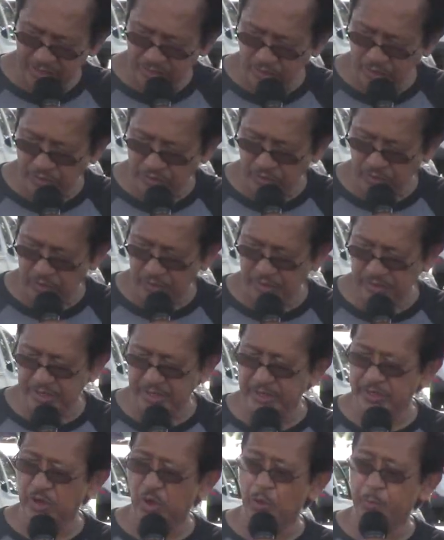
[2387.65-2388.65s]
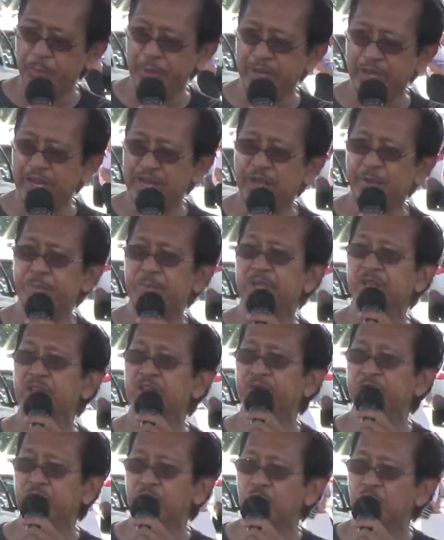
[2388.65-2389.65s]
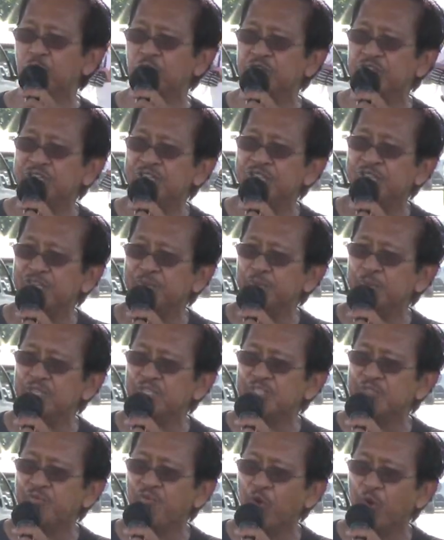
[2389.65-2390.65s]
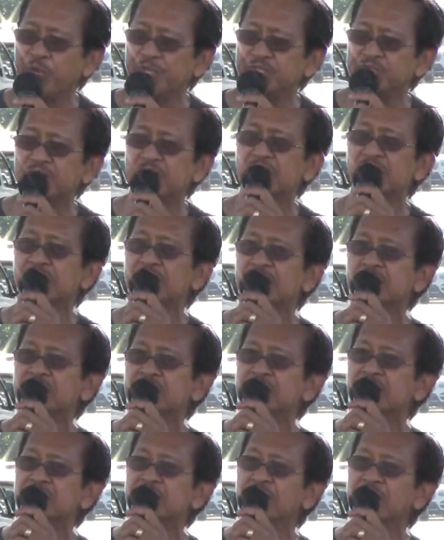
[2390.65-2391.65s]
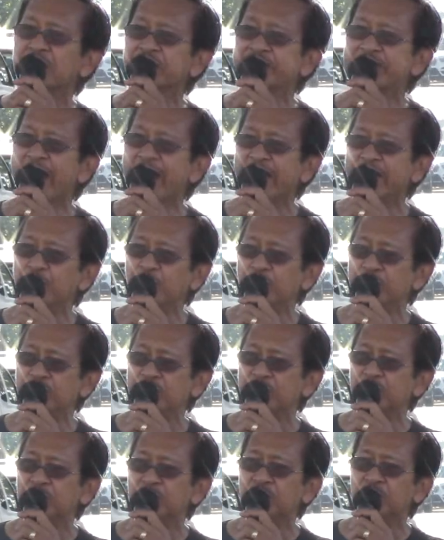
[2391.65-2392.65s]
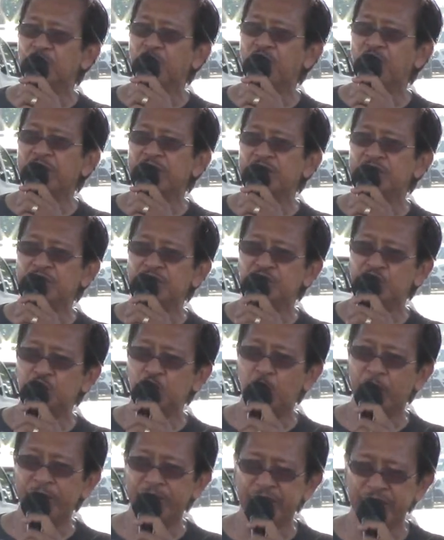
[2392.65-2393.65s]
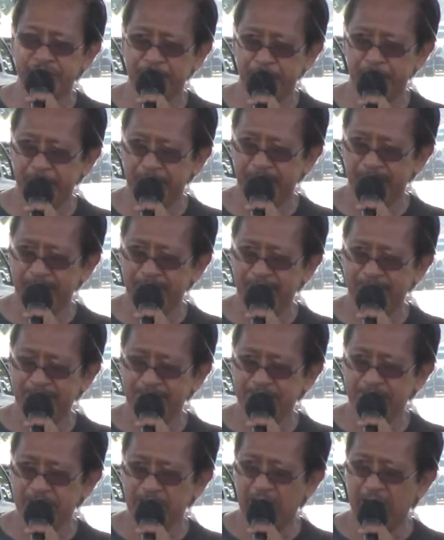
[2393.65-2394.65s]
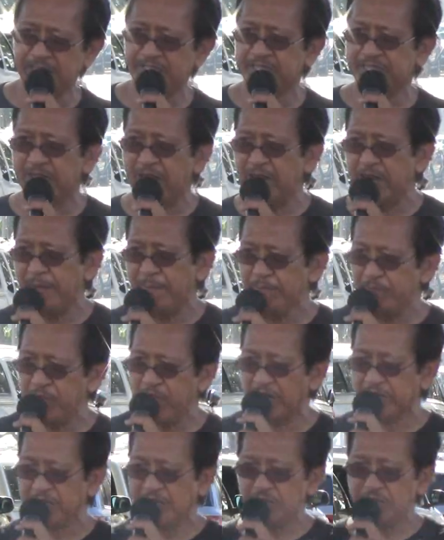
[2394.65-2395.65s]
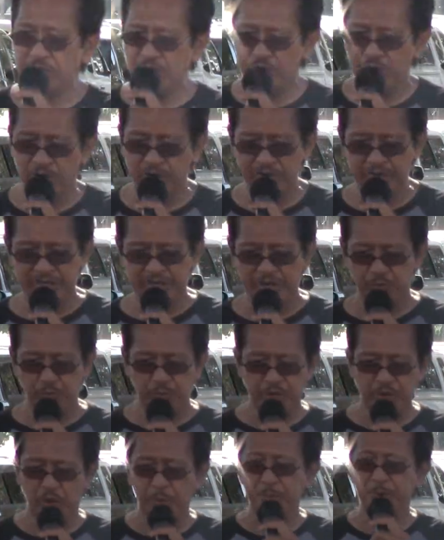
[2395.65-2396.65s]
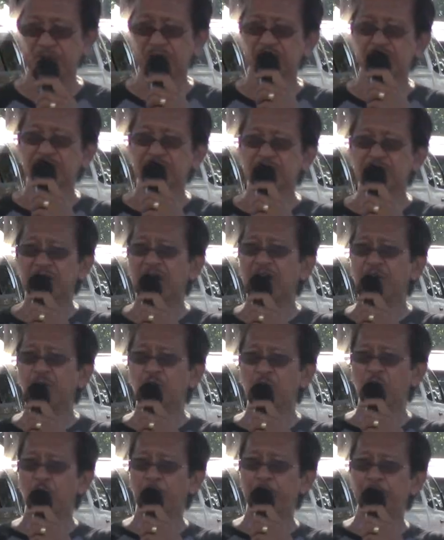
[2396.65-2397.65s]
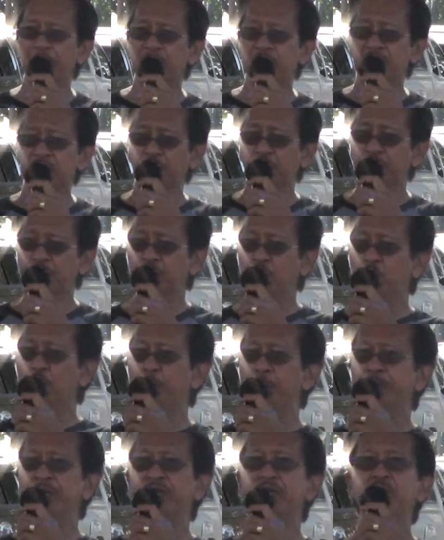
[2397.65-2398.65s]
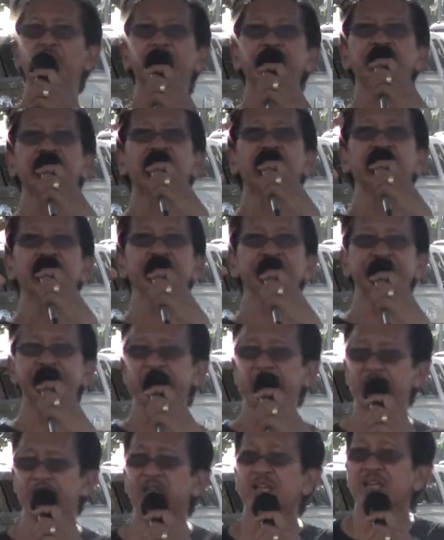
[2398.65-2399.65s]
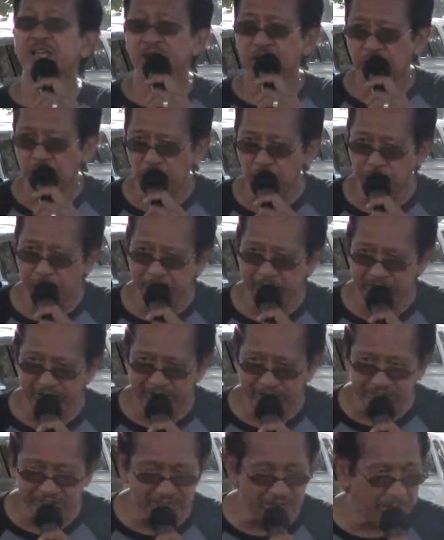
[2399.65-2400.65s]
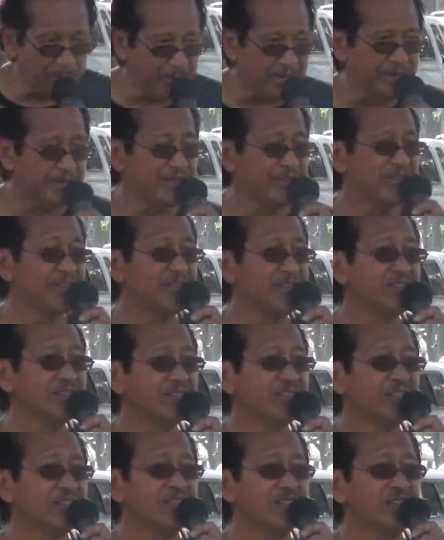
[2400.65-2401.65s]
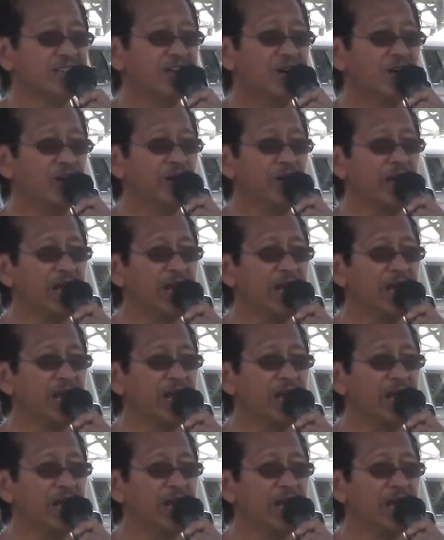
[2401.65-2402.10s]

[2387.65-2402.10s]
on the door and open it up. And if you receive His voice, He'll dine with you. Revelations 20. I stand up knocking the door, and then when you open, God will open. When you open the door and God is there, you better accept it, or